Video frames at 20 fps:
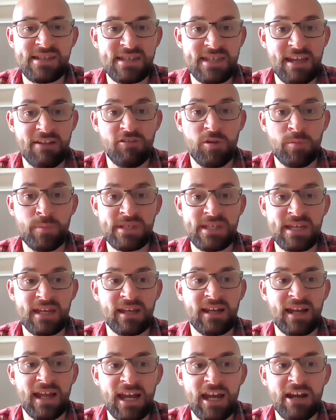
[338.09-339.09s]
Is there a
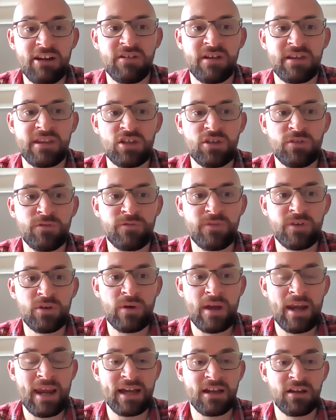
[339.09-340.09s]
particular area that you
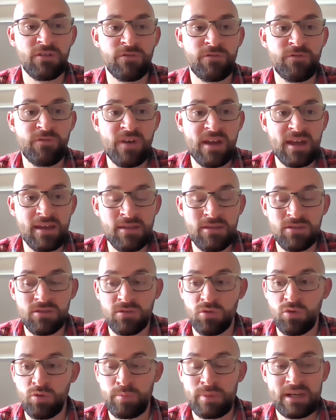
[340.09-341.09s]
feel a lack of
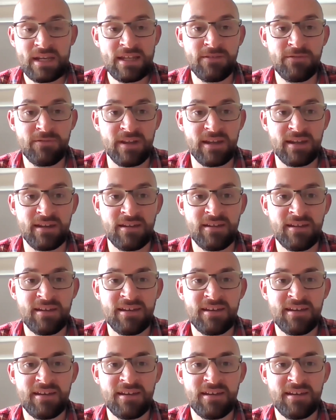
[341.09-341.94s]
faith or belief in,